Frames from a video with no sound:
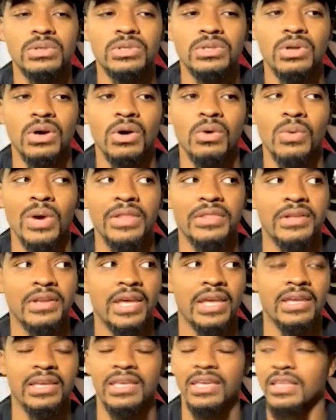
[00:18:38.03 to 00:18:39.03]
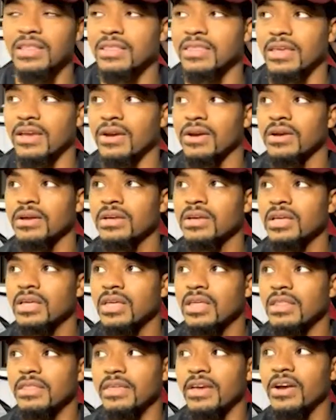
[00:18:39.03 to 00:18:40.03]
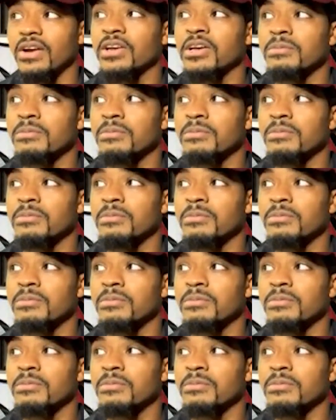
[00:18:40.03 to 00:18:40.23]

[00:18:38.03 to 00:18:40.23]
whether they get their